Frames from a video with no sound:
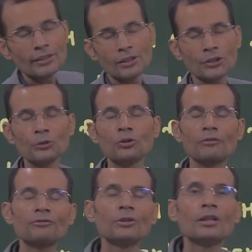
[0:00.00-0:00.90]
in the tune
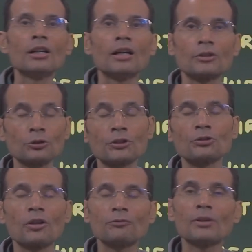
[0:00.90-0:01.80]
of to the
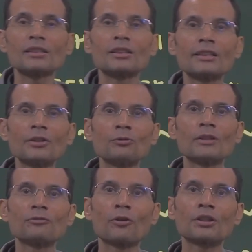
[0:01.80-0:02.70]
tune of 130 to
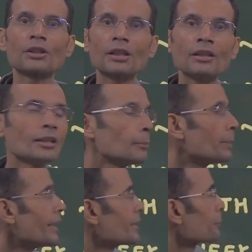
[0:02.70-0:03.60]
140
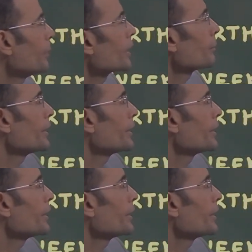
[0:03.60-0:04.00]
beats per